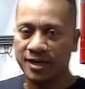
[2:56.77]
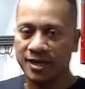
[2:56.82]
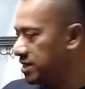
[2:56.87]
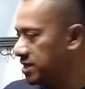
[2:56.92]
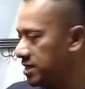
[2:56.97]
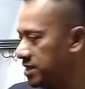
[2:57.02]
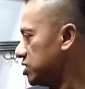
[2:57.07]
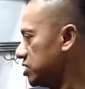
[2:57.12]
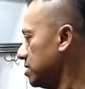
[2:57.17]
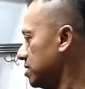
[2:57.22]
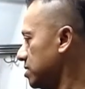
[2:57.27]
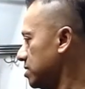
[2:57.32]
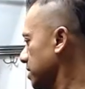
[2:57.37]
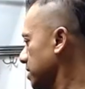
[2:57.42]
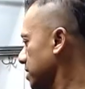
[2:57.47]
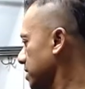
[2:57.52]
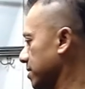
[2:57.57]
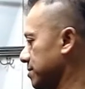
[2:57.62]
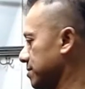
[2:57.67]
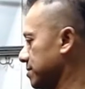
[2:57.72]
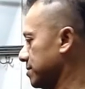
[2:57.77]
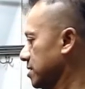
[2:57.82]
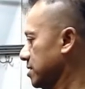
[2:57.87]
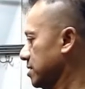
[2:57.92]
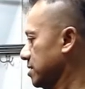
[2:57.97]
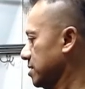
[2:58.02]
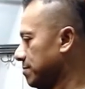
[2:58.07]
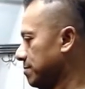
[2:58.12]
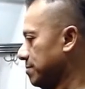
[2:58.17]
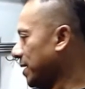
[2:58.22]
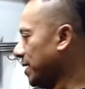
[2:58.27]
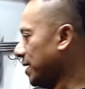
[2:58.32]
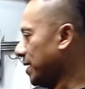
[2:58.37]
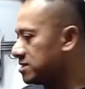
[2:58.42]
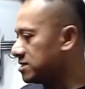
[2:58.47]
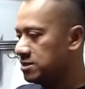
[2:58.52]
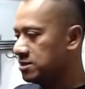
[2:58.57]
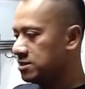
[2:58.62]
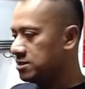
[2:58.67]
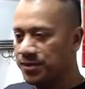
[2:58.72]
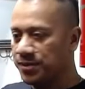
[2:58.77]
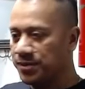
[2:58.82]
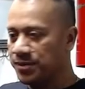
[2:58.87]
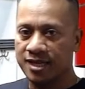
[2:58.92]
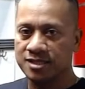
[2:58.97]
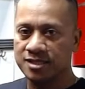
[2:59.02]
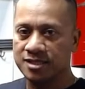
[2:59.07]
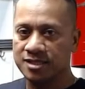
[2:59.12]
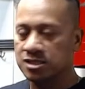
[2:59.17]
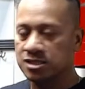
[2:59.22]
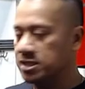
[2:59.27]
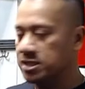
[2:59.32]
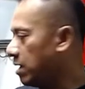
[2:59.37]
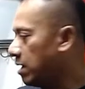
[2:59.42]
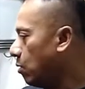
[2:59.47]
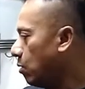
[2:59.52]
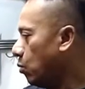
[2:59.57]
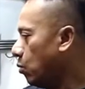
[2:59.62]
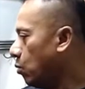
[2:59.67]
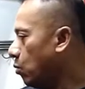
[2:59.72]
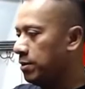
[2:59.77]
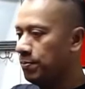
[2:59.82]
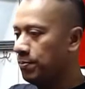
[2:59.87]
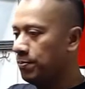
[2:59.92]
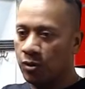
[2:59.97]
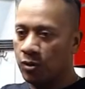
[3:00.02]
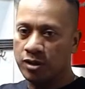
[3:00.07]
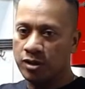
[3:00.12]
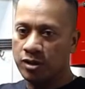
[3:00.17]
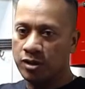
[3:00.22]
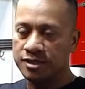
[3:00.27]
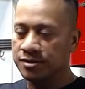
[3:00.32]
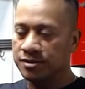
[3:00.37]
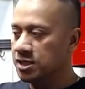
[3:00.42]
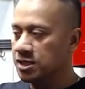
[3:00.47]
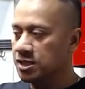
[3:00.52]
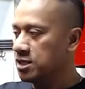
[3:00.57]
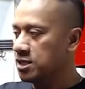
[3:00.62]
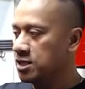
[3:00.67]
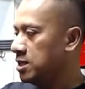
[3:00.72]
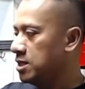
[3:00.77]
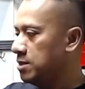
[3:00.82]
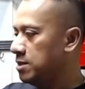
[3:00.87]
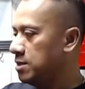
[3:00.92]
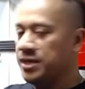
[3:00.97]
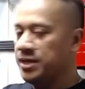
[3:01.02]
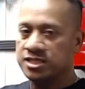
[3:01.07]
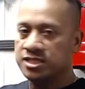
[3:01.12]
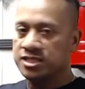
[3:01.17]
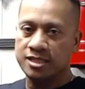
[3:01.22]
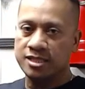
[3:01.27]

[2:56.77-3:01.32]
kitchen. I got pots and pans. I got water boiling. Basically,